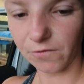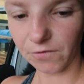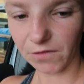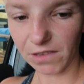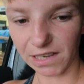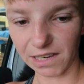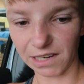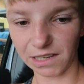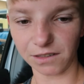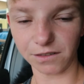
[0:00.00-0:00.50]

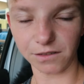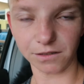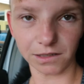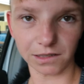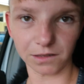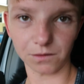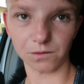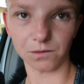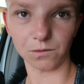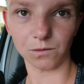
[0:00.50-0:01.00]
Fitness
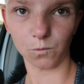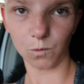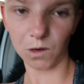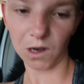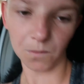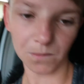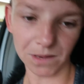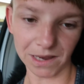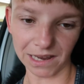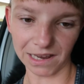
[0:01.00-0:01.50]
and
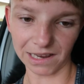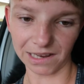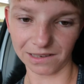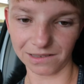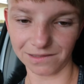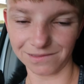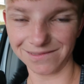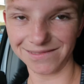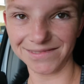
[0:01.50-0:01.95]
well-being